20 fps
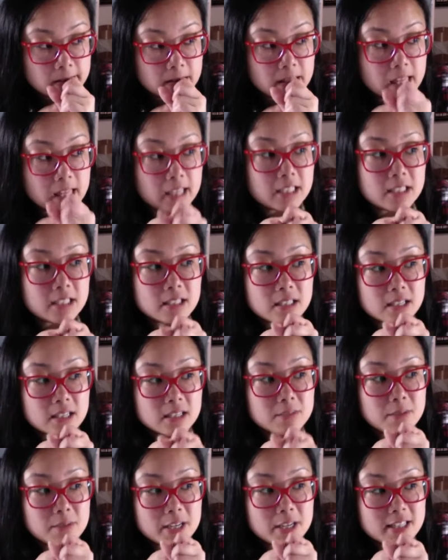It just
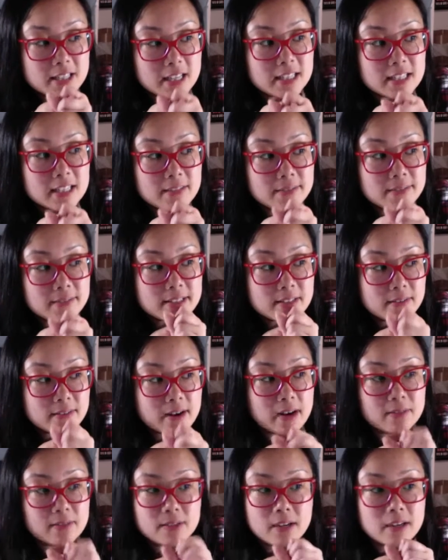doesn't make sense if he
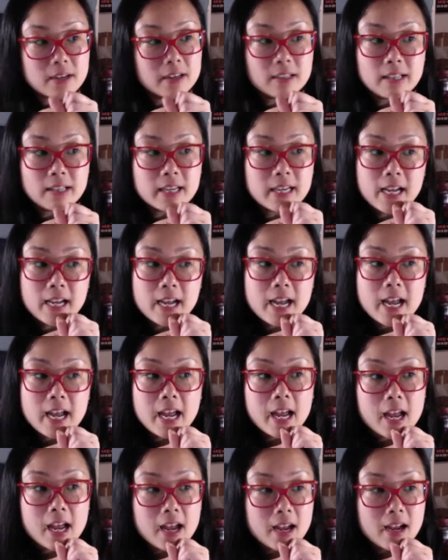survives. All right, like
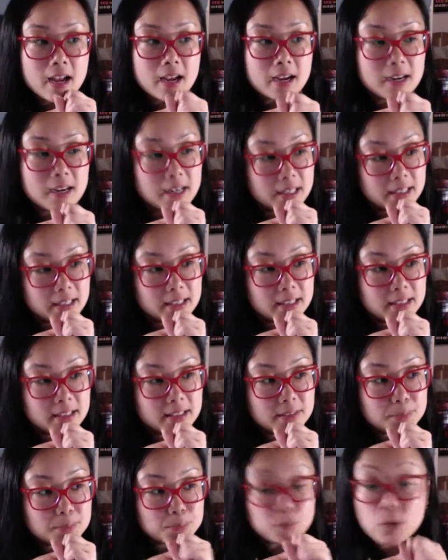
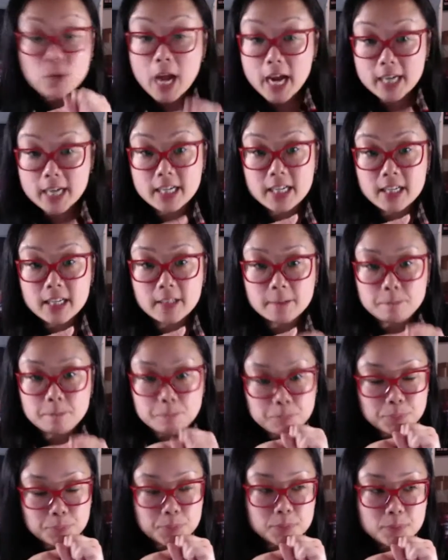90.
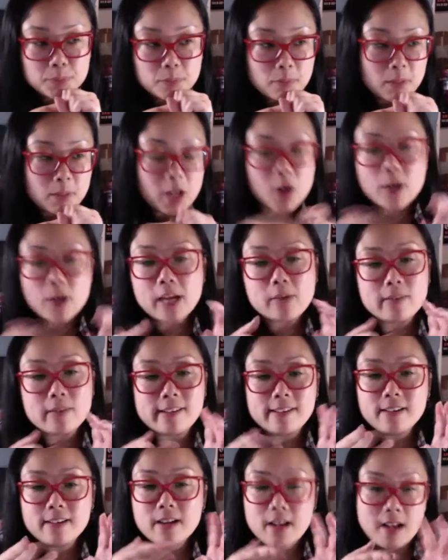Okay, wait.
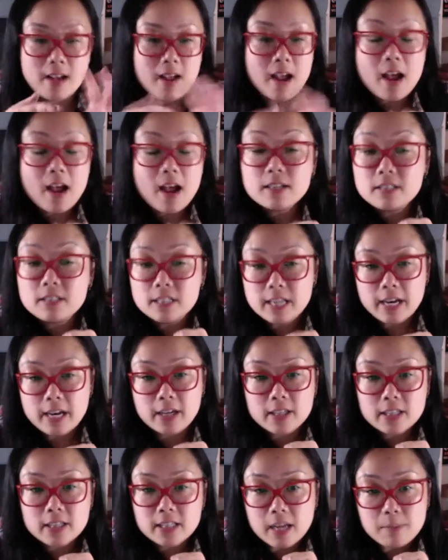
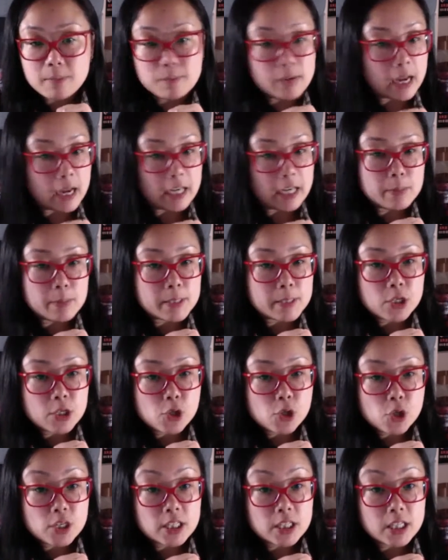Daenerys, I'm 90%
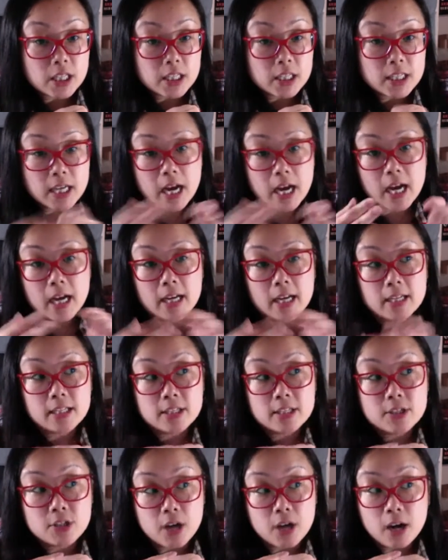sure she's gonna die.
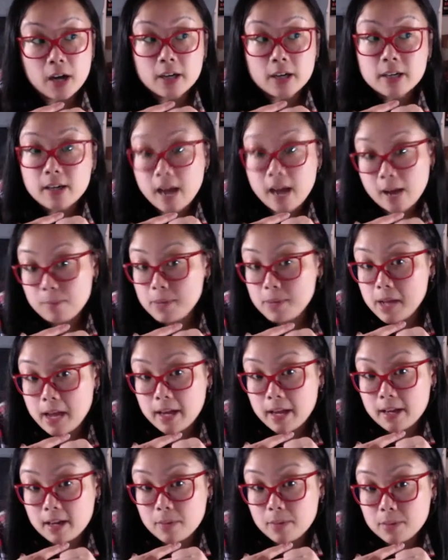Jon, I'd
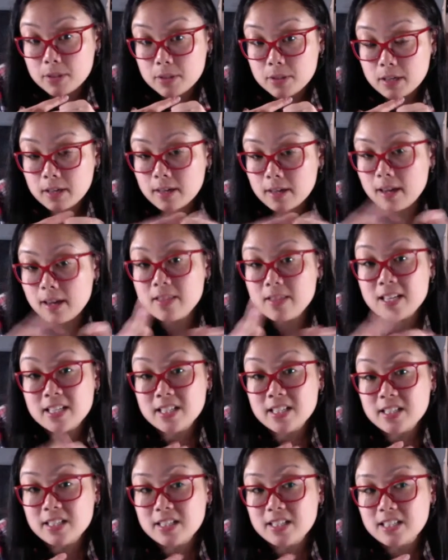be 80%, and
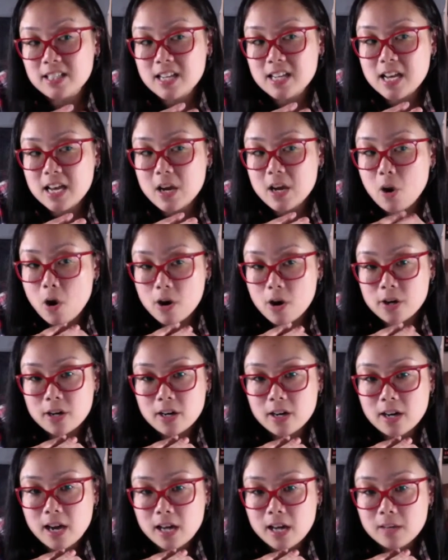then
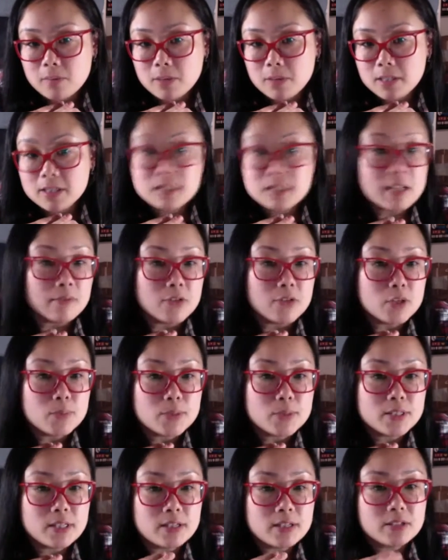Arya, I'd be
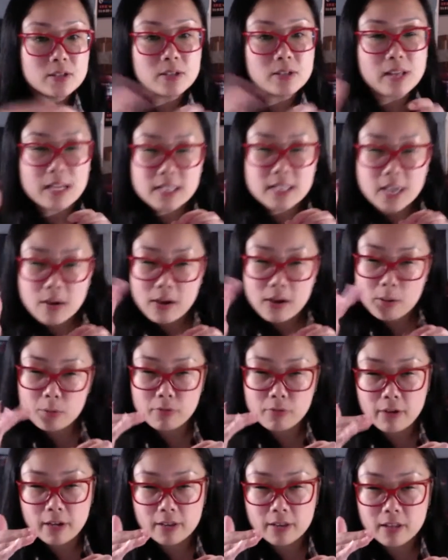70%. So that's how I would
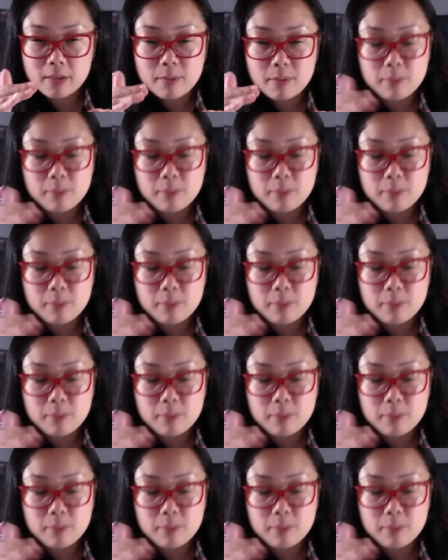rank them.